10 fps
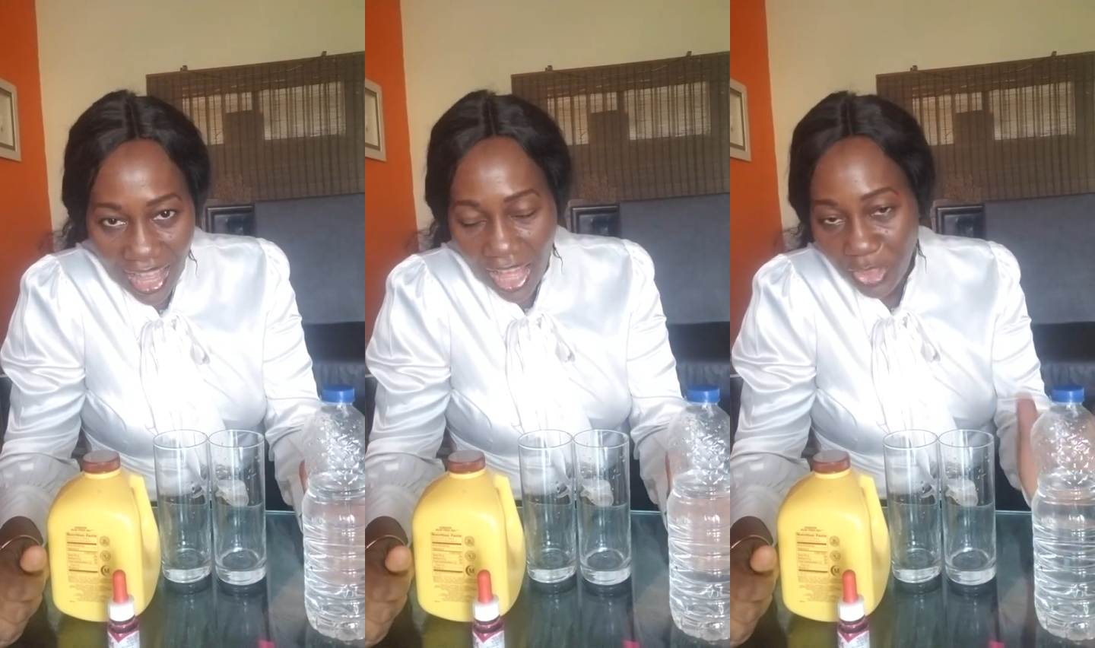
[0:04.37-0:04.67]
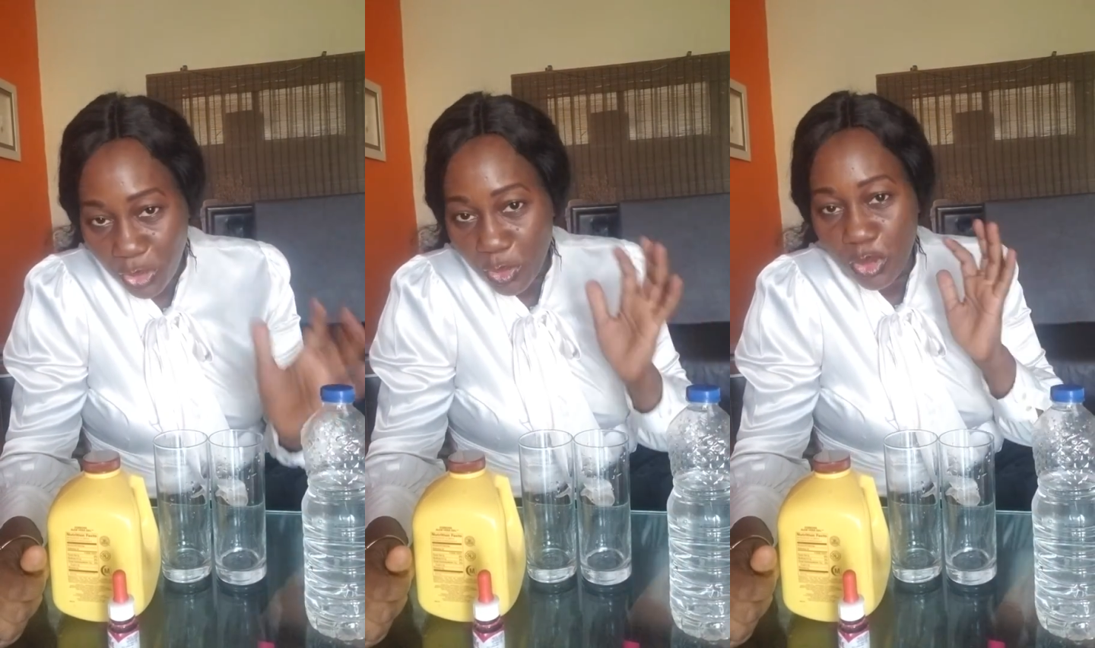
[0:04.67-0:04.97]
I
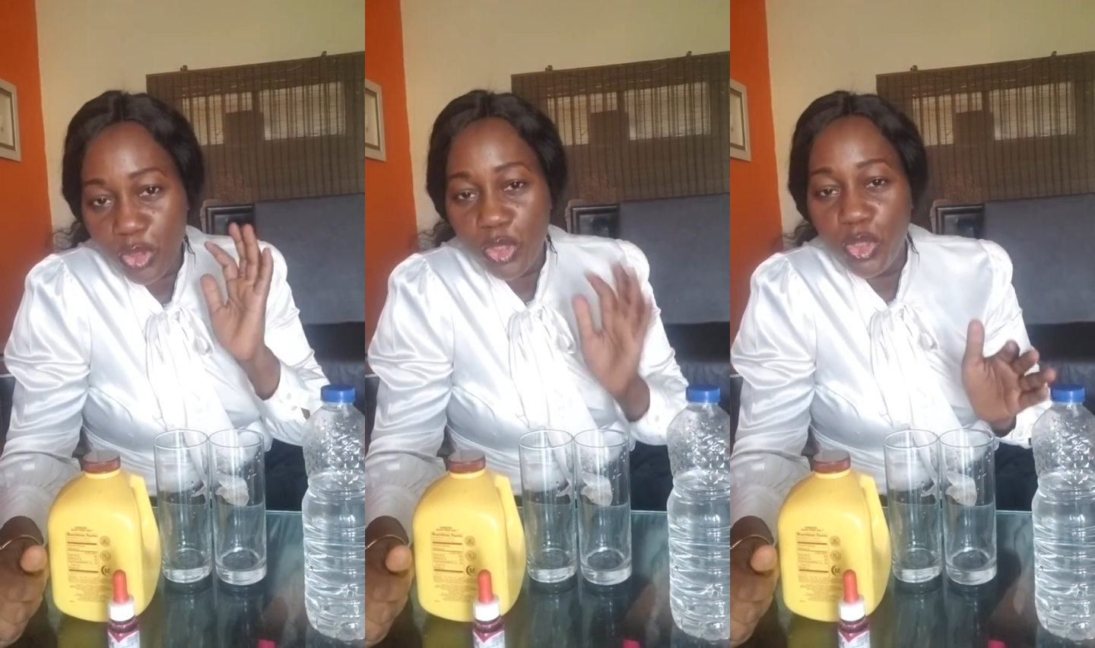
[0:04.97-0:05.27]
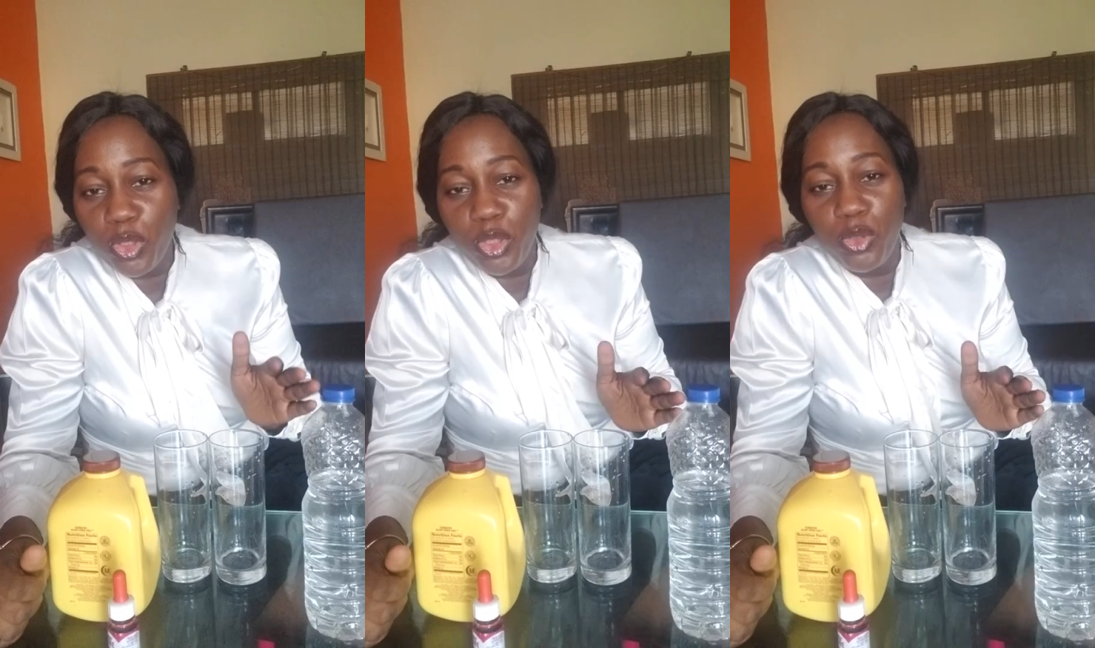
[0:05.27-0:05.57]
just want to
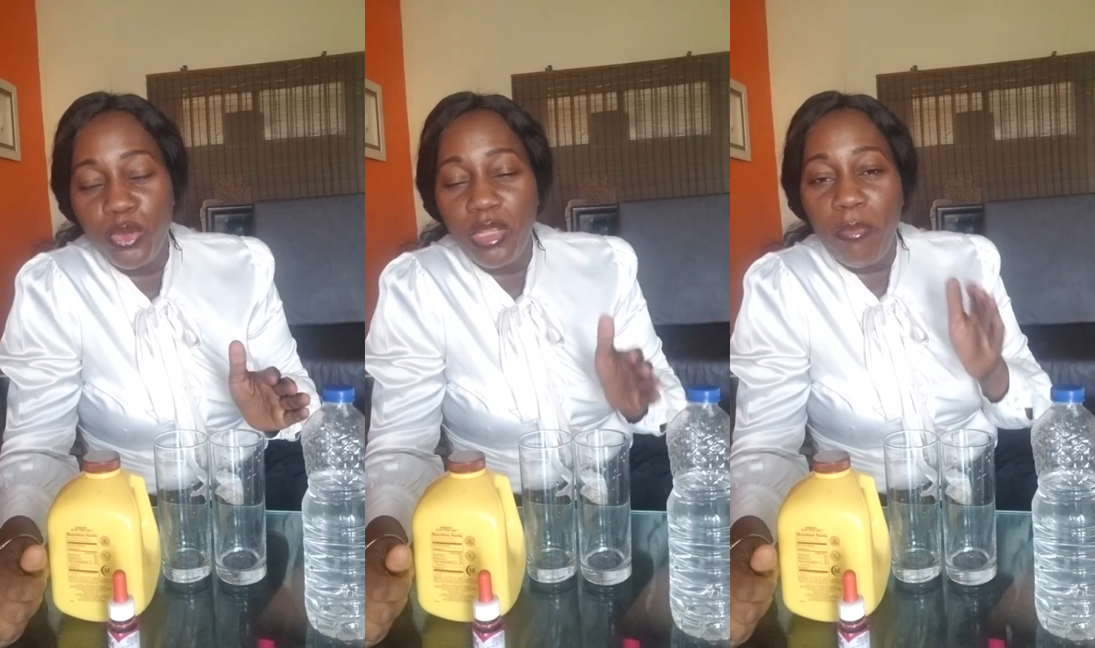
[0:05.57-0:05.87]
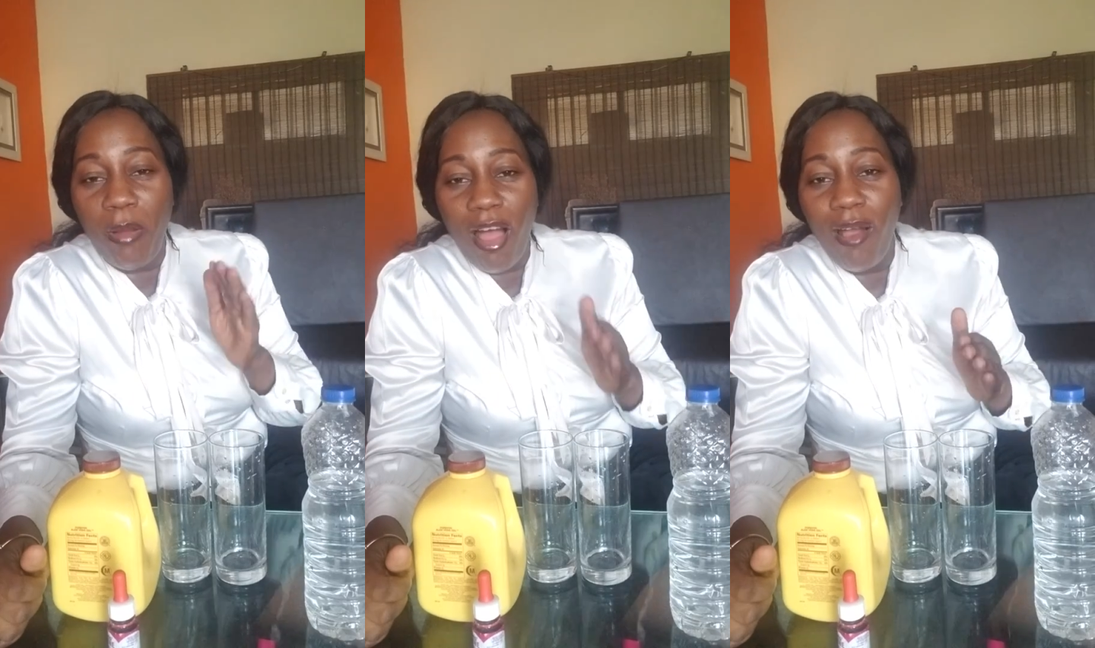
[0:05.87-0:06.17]
show you the
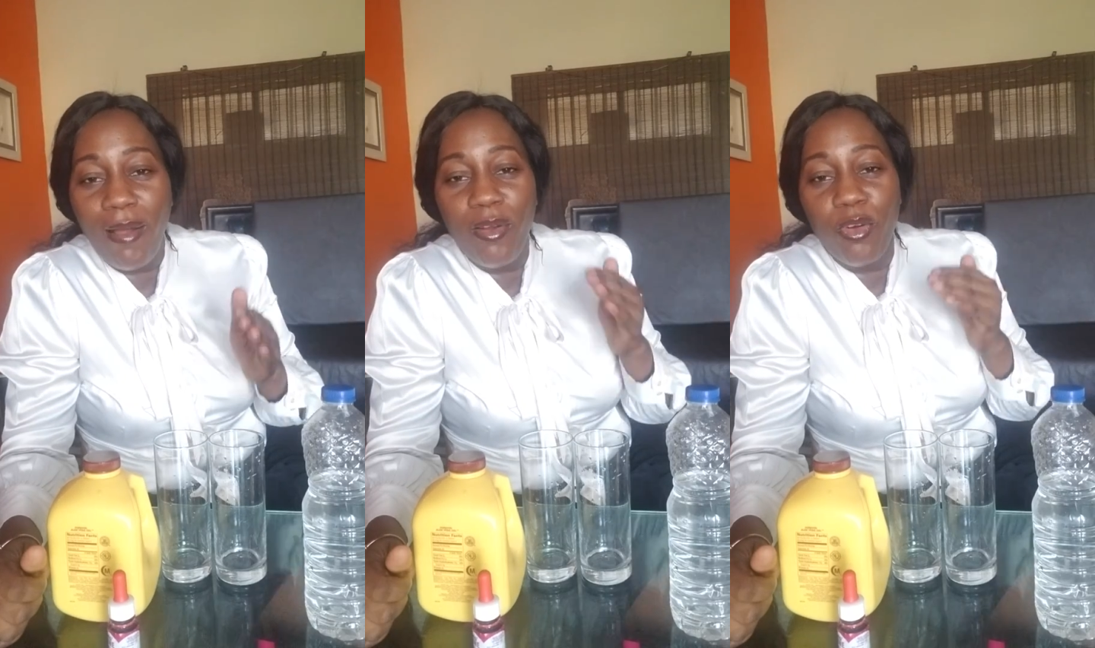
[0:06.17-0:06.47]
power